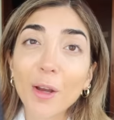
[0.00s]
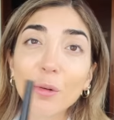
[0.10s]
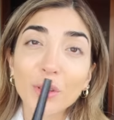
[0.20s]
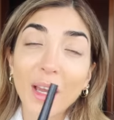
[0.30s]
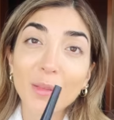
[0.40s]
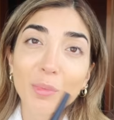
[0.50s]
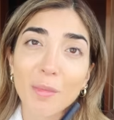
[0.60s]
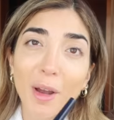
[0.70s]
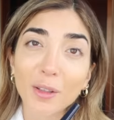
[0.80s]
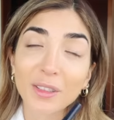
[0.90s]
It also has
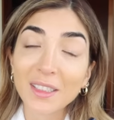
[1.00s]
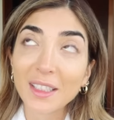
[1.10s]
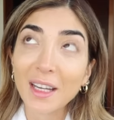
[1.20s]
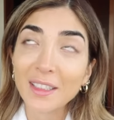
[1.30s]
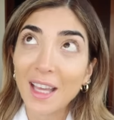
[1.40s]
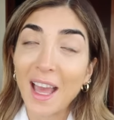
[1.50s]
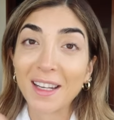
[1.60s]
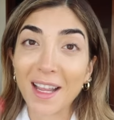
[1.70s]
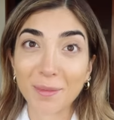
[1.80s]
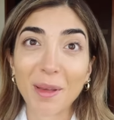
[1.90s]
prebiotics in it
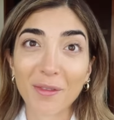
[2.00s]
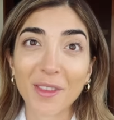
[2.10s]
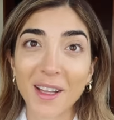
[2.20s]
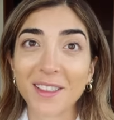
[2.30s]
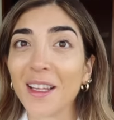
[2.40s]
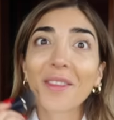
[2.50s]
and SPF 30.